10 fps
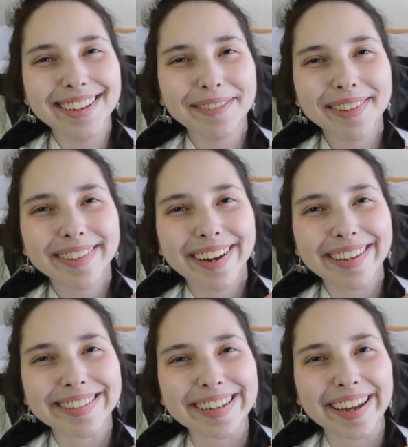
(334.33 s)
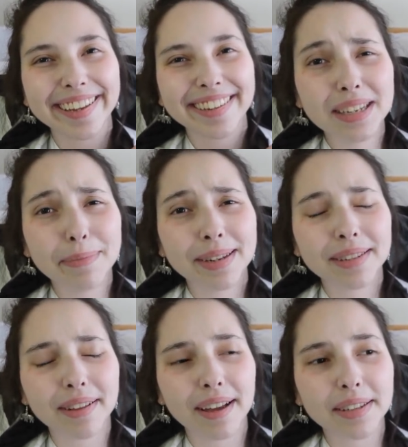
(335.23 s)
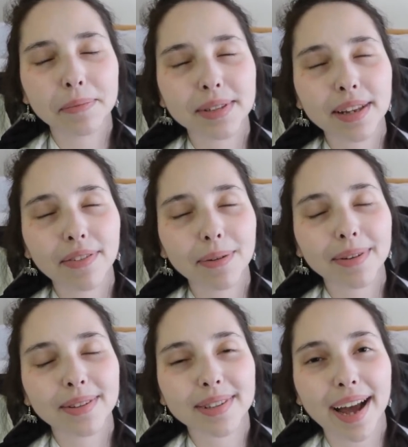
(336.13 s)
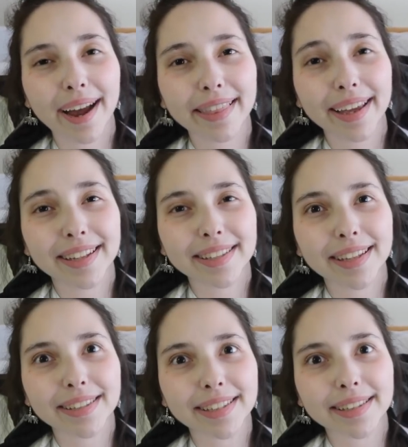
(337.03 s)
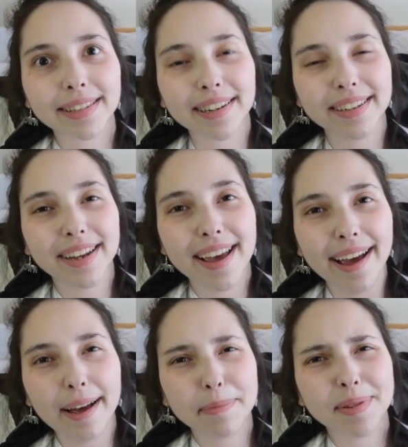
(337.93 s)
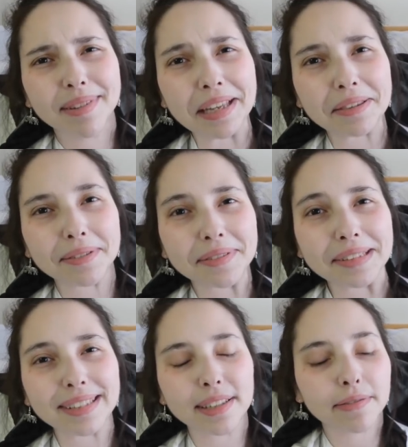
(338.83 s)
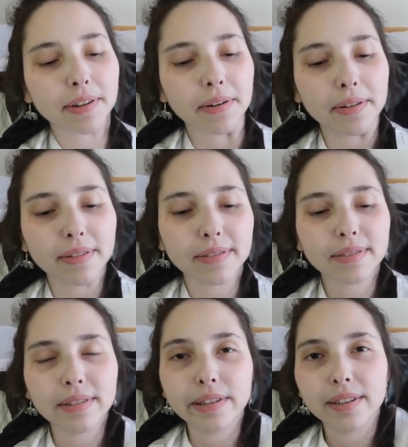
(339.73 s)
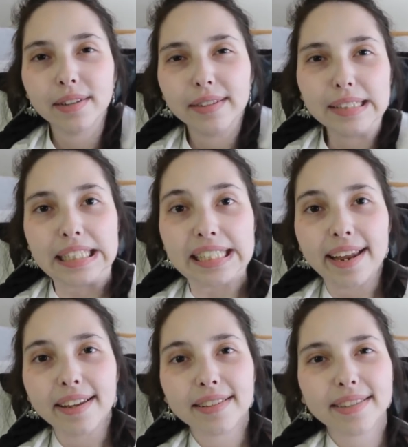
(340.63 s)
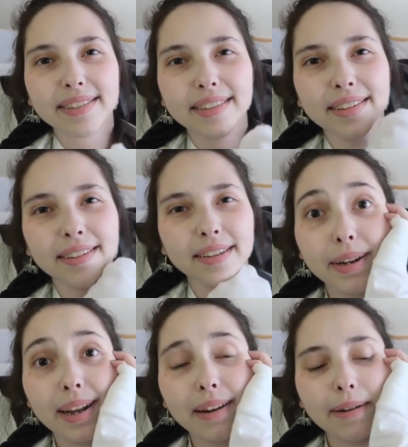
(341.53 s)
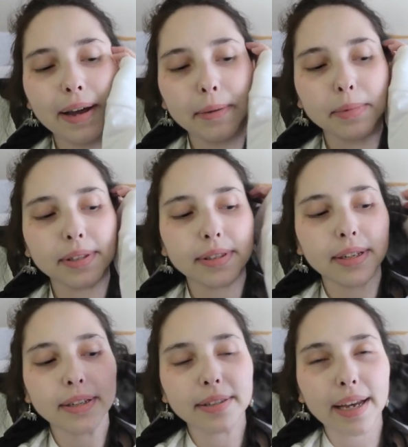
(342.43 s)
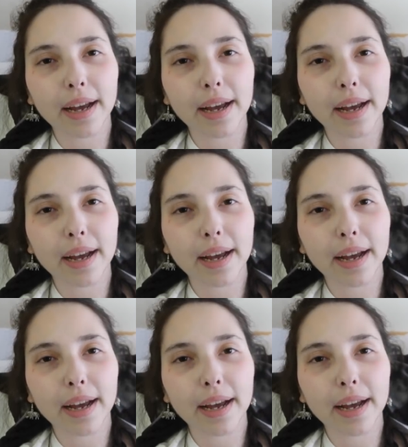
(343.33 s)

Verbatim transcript: it was a nice night. It meant a lot, and it was definitely one of those highlights that just helps you get through these difficult days. But now I'm just sitting